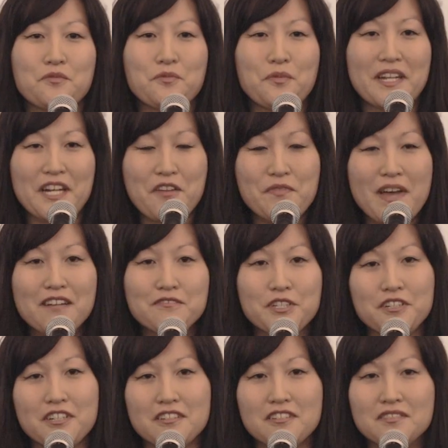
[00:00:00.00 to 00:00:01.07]
When I found
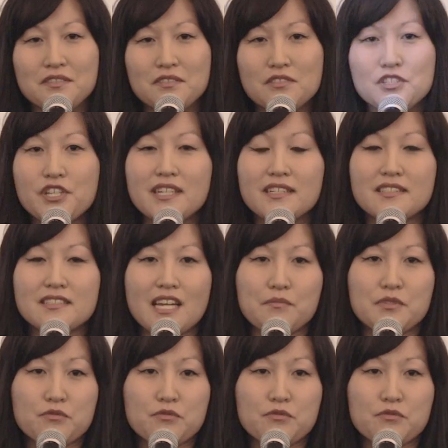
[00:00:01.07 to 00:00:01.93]
her, she had stopped